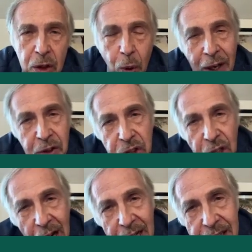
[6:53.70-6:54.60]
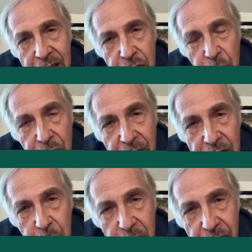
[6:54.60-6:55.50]
go outside and do
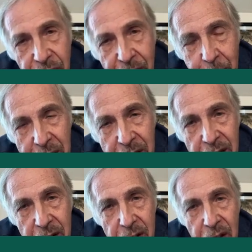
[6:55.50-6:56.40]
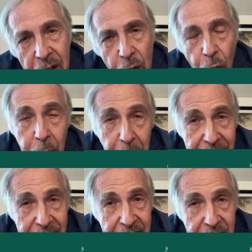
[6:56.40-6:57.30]
things with the family, go on
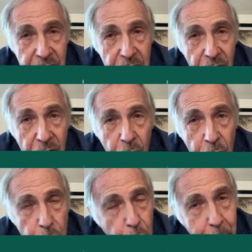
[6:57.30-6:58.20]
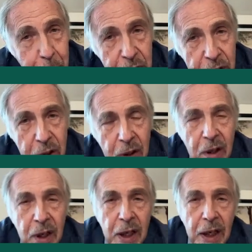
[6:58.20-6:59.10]
picnics or trips,
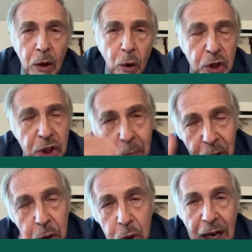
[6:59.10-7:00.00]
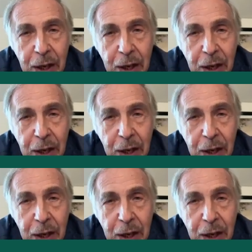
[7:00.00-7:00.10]
or someone who's